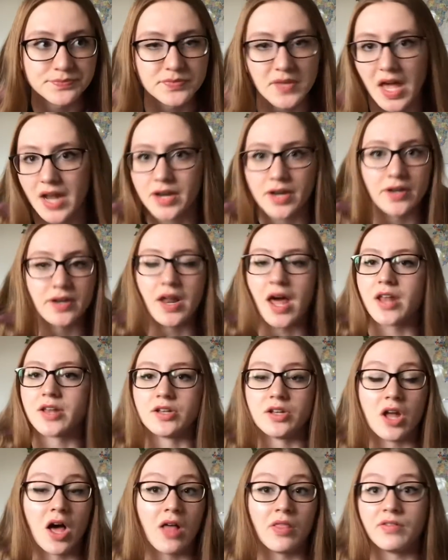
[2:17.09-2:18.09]
and,
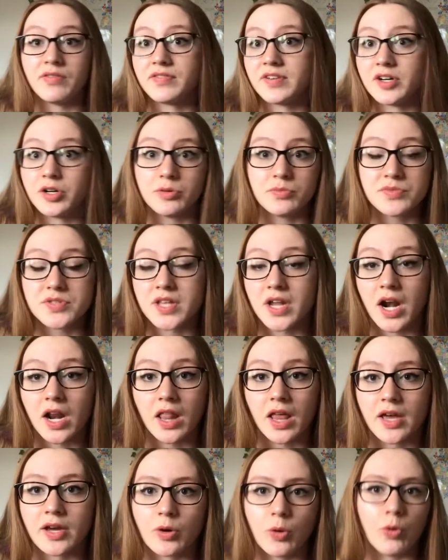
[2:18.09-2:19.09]
and other films that I
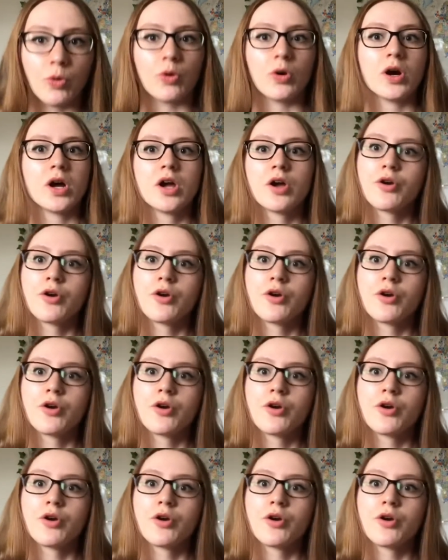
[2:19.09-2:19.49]
like or